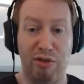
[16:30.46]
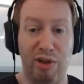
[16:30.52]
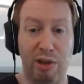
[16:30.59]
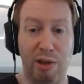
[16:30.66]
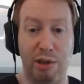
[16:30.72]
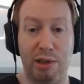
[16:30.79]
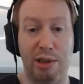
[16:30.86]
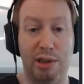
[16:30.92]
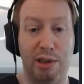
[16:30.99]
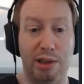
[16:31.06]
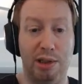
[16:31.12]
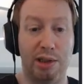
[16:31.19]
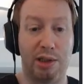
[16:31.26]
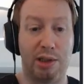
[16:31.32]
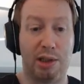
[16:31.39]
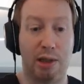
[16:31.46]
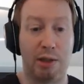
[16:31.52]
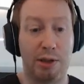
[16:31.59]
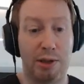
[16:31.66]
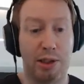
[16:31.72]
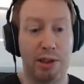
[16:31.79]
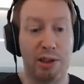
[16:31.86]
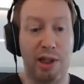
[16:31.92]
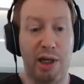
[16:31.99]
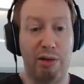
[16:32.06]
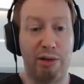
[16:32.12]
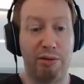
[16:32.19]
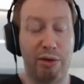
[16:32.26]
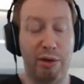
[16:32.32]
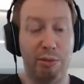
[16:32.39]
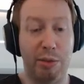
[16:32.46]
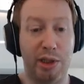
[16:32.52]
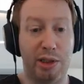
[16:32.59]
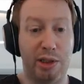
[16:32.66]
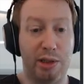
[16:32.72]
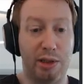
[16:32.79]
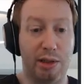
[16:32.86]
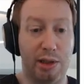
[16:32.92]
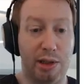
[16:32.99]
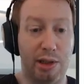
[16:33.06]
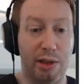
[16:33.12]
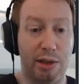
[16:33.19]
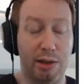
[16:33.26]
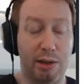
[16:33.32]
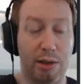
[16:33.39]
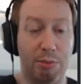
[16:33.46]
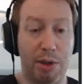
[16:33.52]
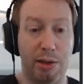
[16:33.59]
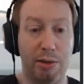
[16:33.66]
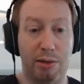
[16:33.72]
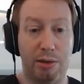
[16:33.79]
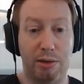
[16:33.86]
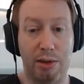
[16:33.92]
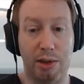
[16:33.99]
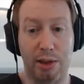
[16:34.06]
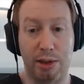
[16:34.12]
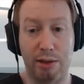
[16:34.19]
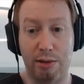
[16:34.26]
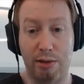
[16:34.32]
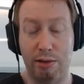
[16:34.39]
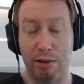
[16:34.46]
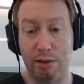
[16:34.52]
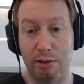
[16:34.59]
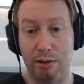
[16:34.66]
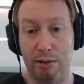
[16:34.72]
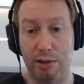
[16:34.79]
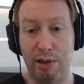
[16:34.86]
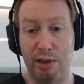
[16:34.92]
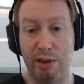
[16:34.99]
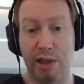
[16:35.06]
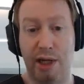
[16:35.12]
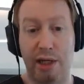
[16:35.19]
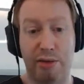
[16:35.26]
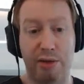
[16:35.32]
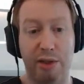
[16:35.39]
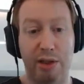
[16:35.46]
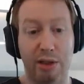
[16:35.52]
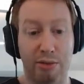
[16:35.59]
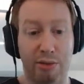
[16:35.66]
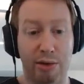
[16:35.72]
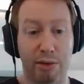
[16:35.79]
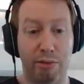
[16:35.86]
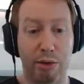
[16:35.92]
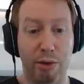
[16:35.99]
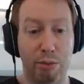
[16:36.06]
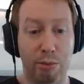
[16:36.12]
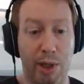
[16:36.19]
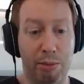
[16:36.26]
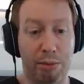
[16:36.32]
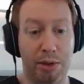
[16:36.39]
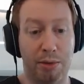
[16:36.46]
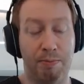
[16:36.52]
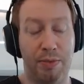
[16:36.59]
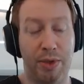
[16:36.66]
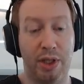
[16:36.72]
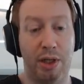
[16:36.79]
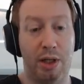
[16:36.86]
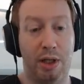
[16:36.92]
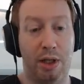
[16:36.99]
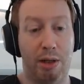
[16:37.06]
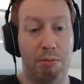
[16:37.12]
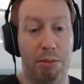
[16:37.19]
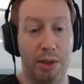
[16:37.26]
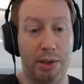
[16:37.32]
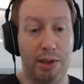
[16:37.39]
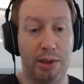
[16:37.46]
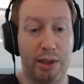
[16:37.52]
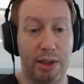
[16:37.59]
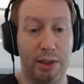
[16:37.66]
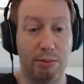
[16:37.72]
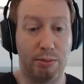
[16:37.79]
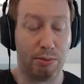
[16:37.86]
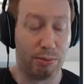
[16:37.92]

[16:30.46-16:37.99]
continuously discuss and share information about the entirety of the roadmap. But